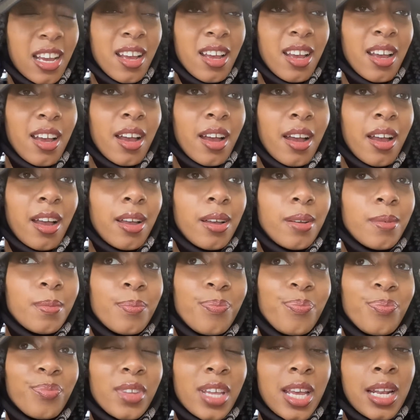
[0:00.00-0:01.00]

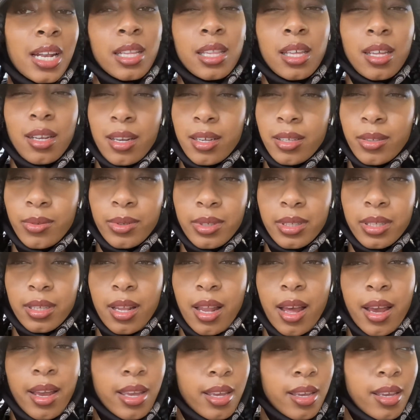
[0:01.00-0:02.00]
And I think that's what's
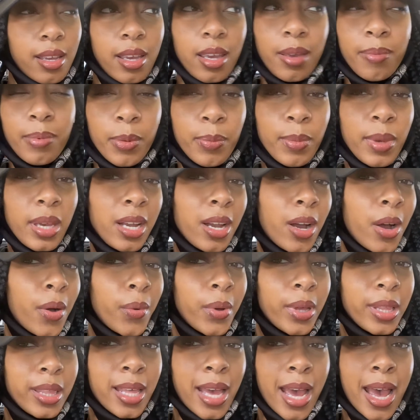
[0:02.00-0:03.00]
like keeping me
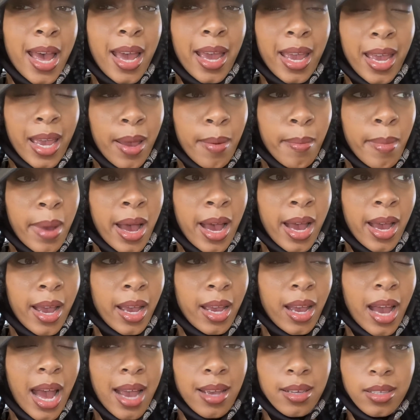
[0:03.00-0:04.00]
going, that and
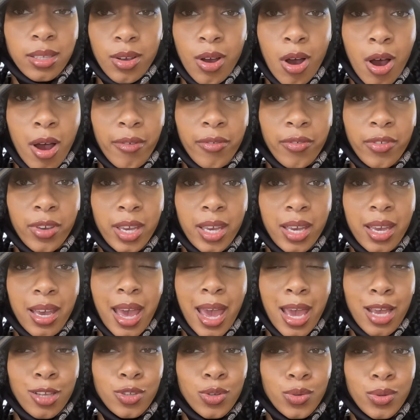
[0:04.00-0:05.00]
my iced coffee,
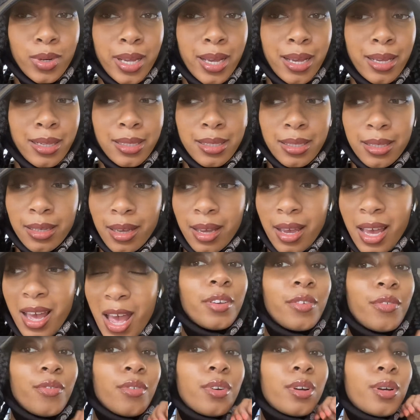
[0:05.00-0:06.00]
hazelnuts
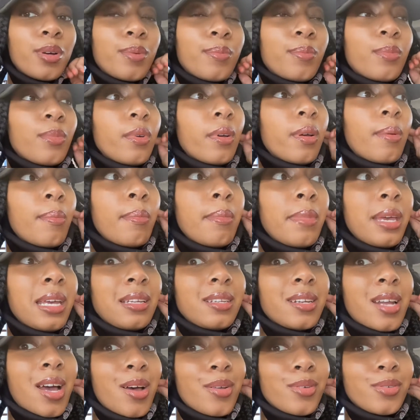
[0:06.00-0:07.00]
from
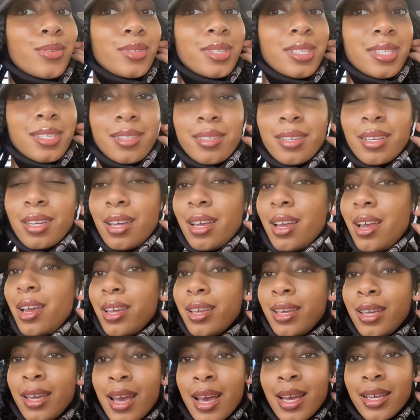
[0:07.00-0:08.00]
McDonald's.
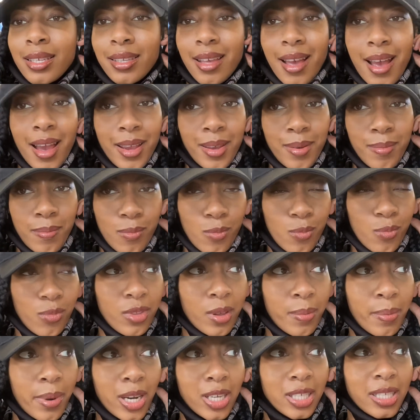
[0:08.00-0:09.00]
Yes, I am
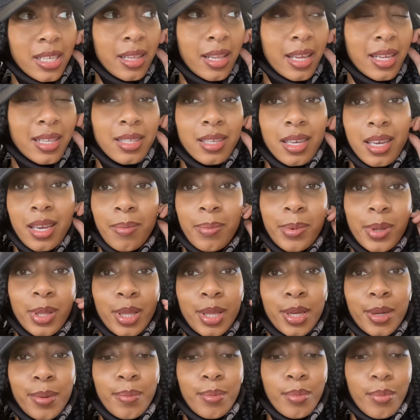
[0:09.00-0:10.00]
the person that's keeping
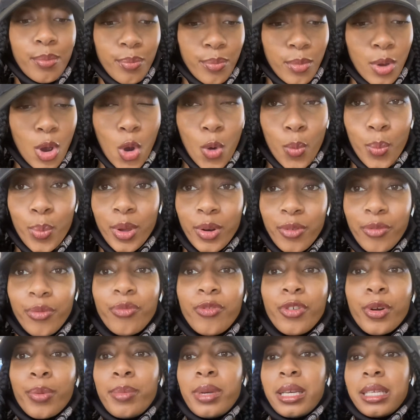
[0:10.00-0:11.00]
them open
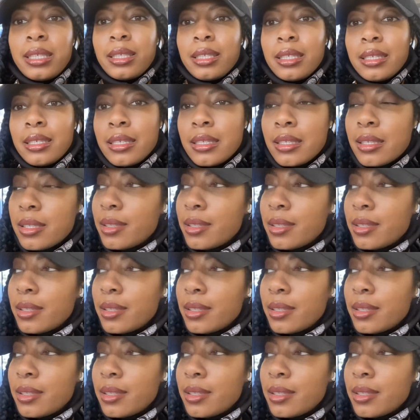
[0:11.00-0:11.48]
for business.